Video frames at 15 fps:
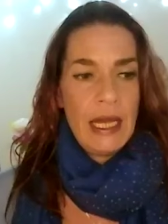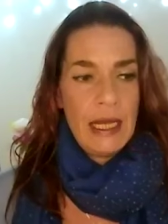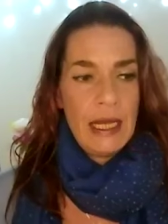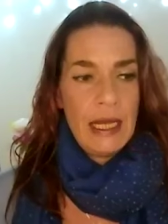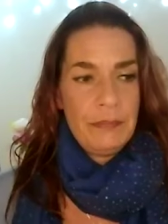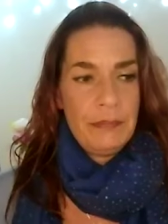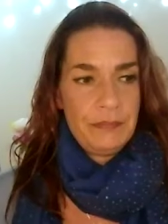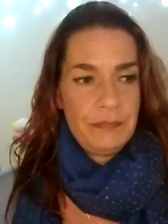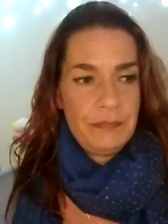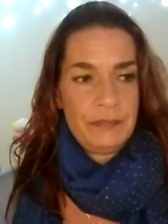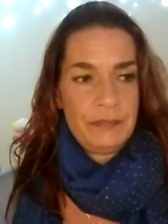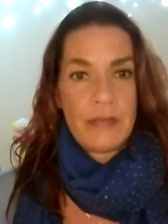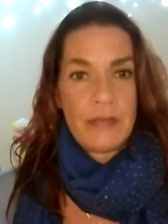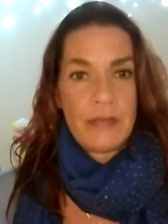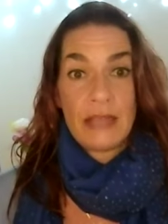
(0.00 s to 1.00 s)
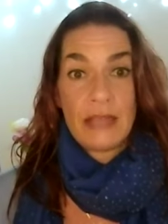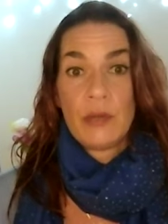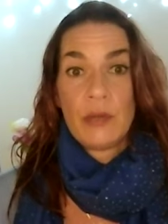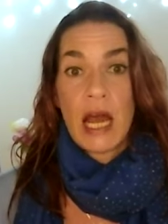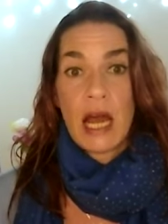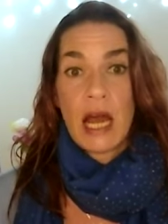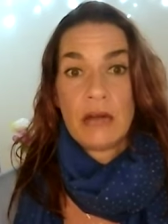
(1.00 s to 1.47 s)
um as
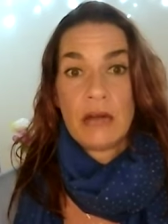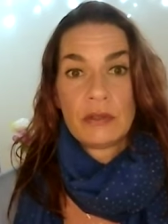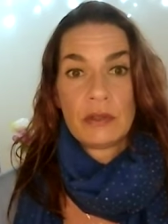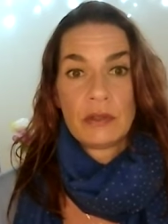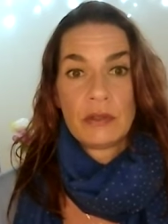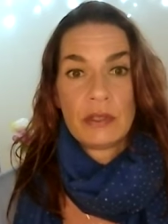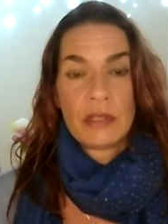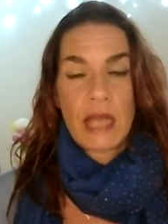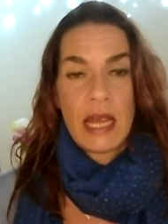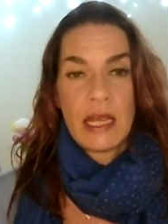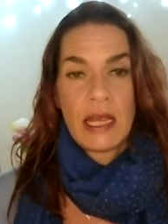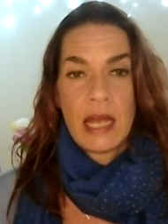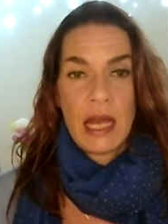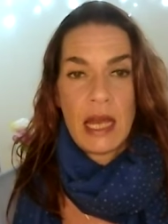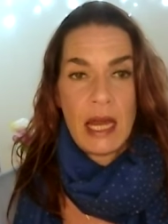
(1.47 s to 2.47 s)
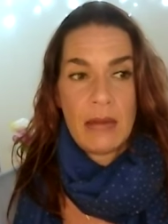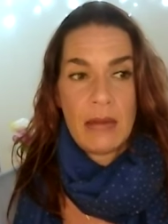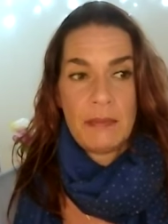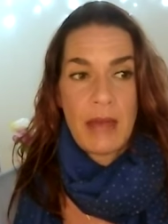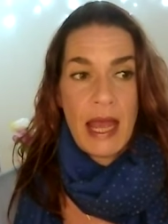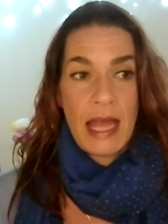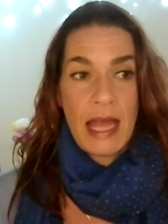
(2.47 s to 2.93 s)
we are so to say
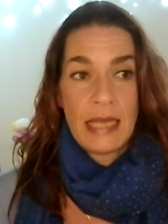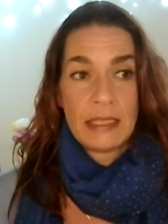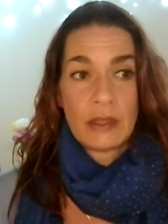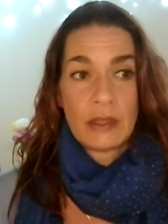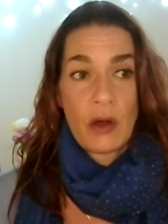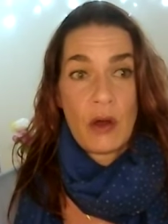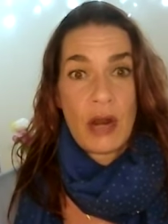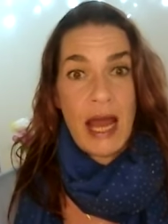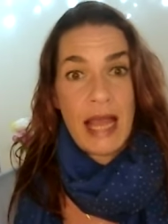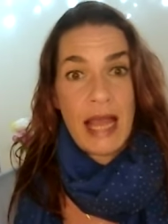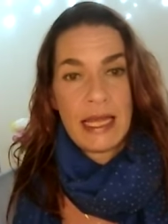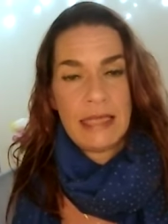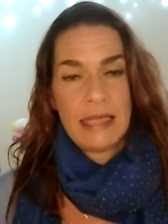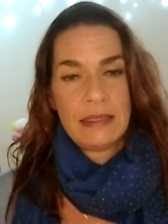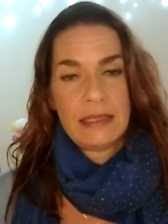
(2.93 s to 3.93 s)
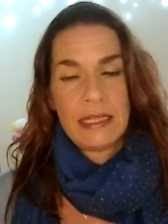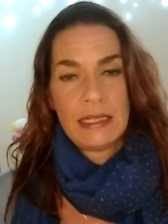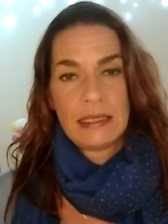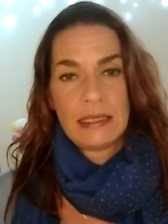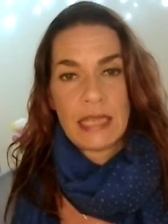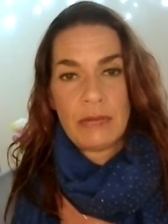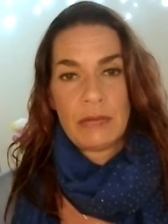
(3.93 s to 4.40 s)
um and all i can
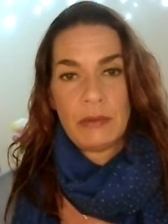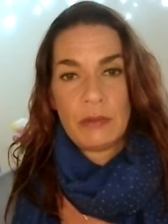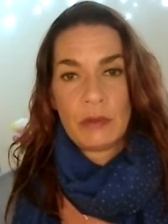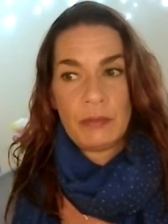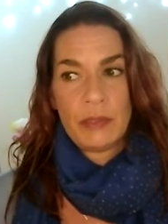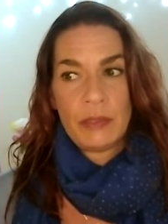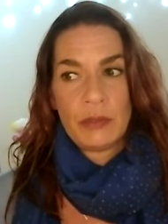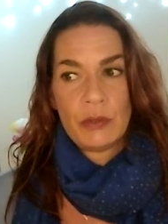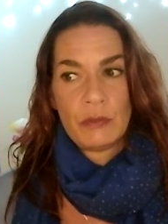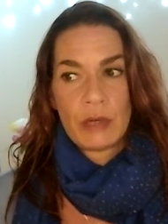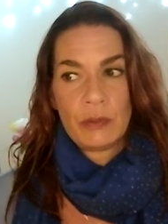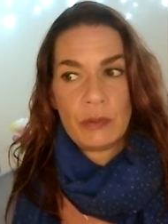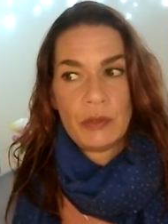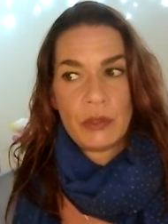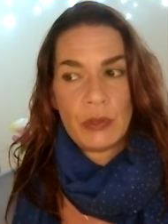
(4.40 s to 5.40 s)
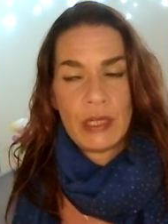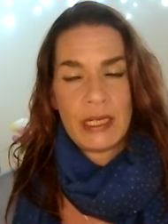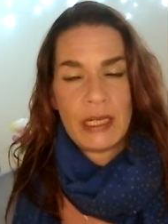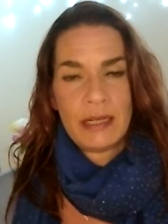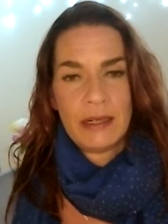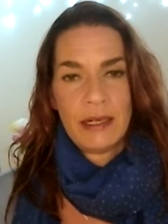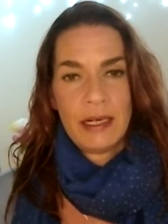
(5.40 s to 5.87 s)
see is that we won't be doing what we're
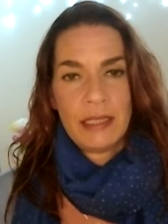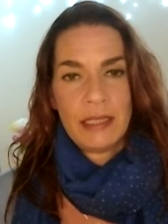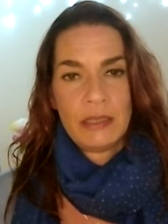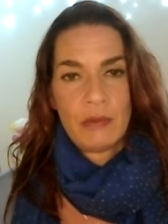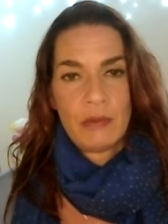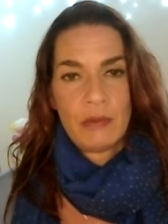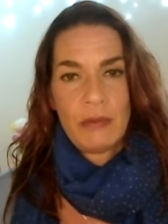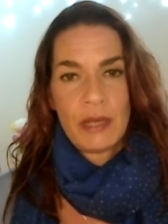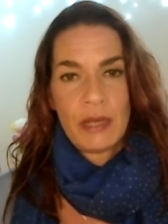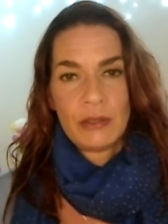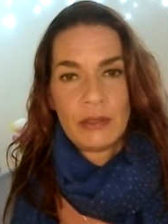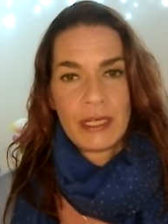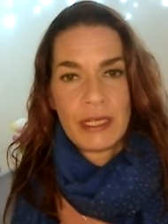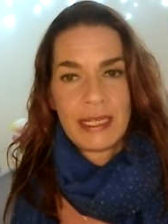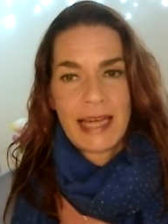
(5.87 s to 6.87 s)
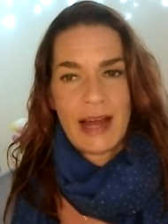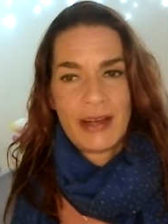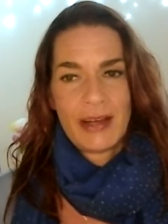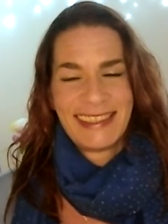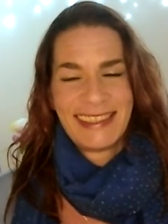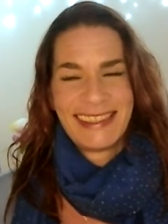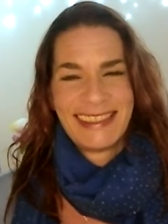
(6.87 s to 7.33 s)
doing the way we are doing it
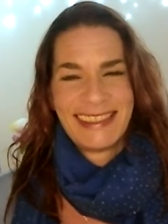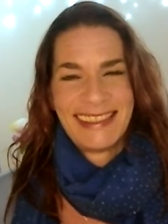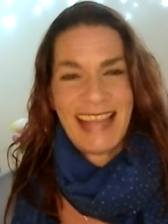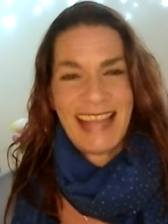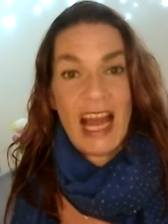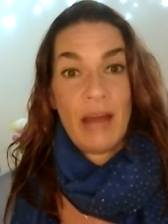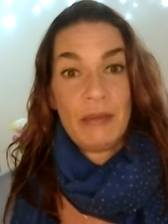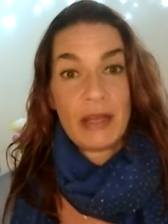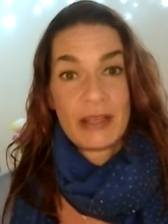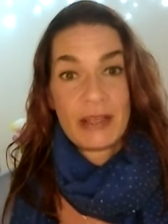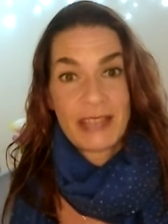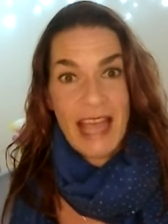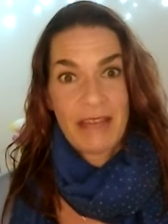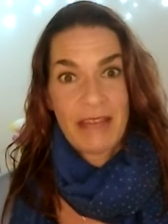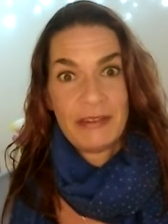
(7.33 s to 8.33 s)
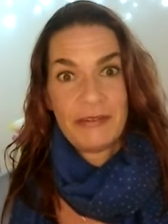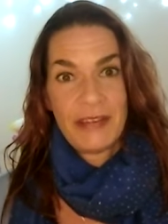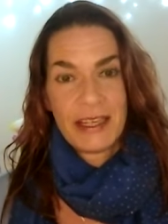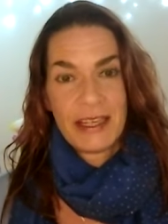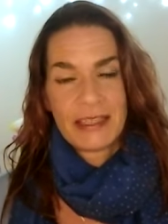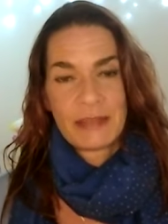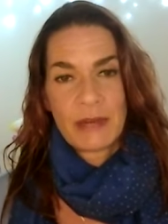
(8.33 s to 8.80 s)
now because
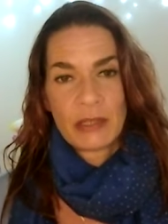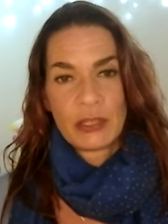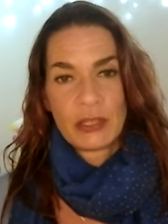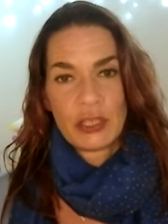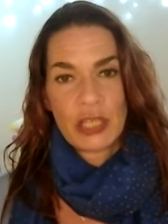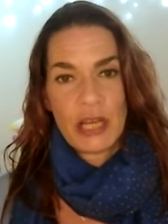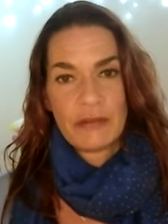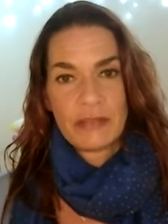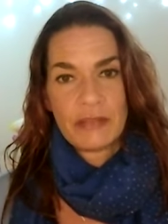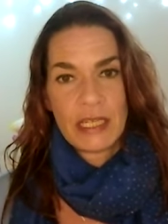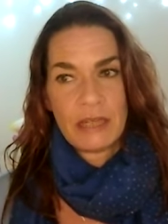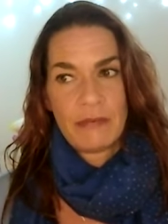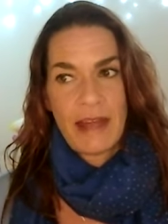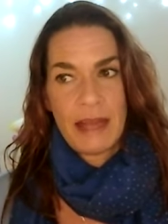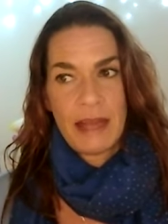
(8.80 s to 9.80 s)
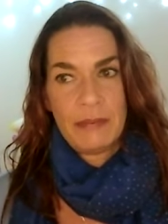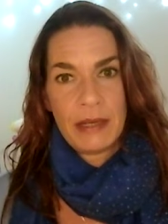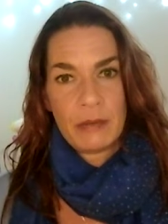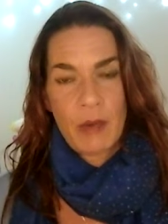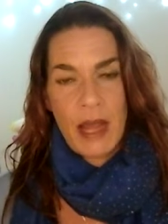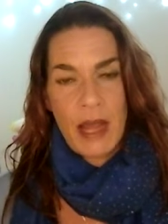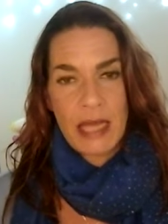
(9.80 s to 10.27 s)
everything is about to shift in a very
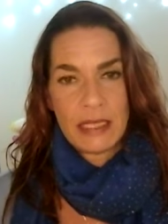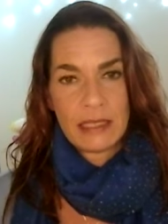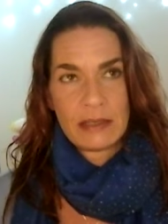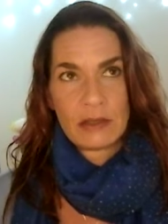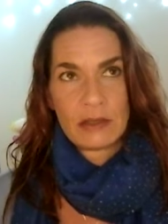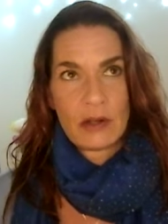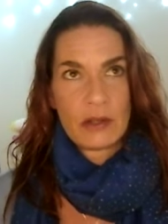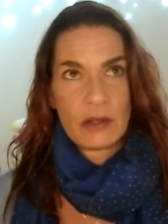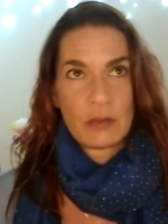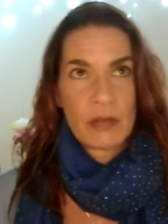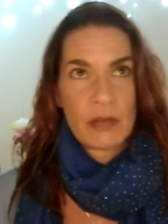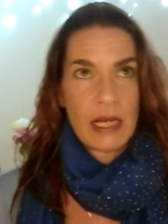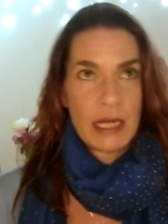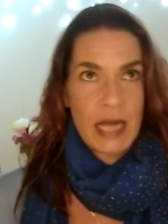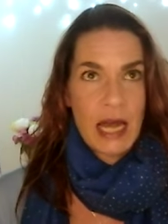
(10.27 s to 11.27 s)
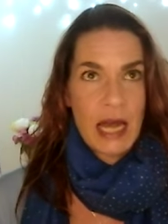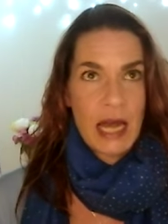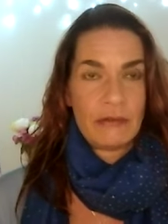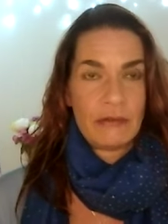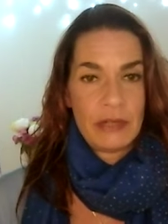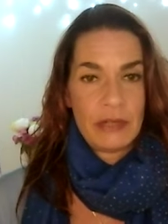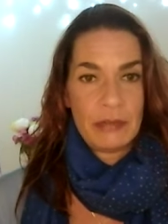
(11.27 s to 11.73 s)
big way. And this is also why I
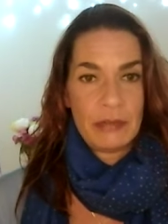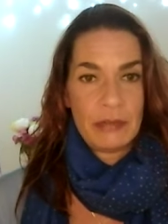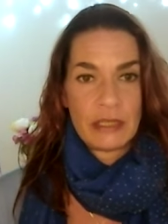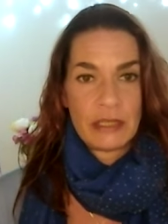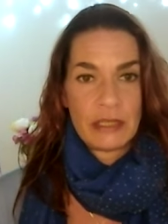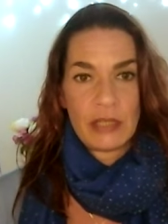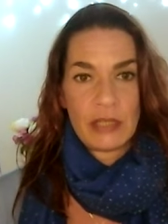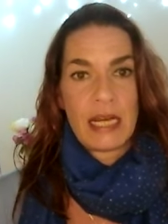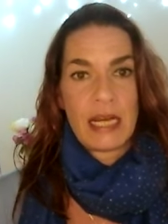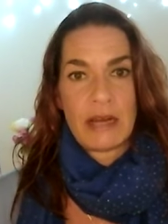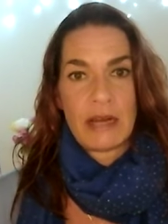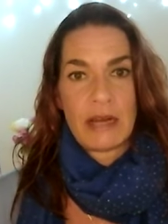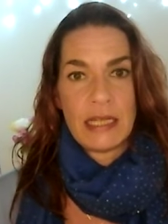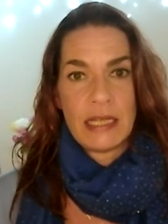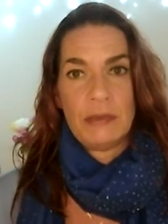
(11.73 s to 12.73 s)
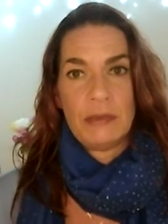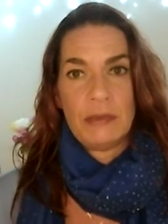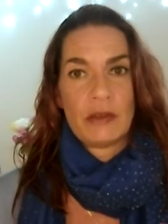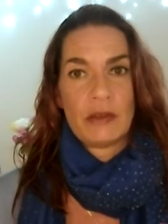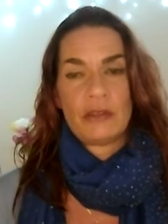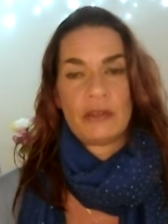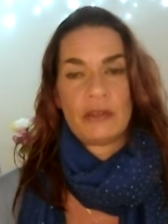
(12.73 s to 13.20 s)
can't fully bring this together right now
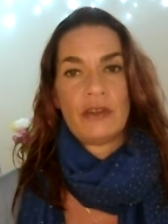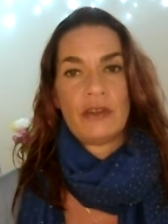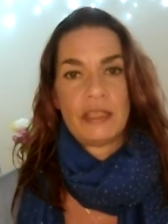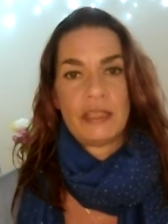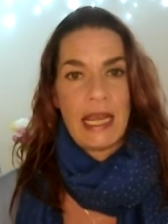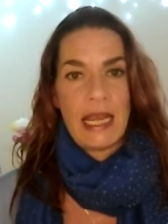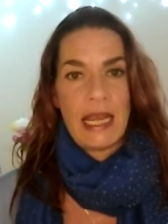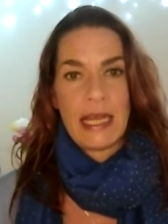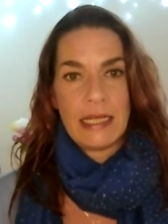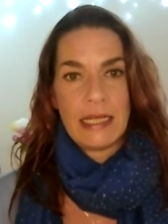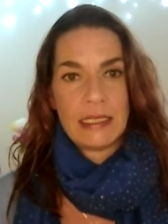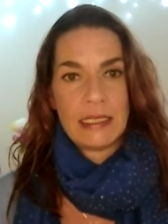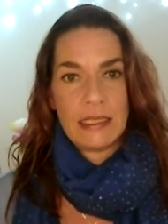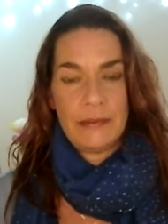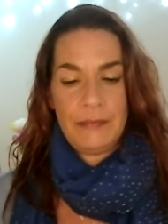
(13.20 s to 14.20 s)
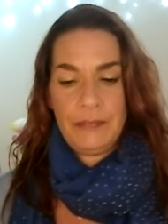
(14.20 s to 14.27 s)
because it's not there yet.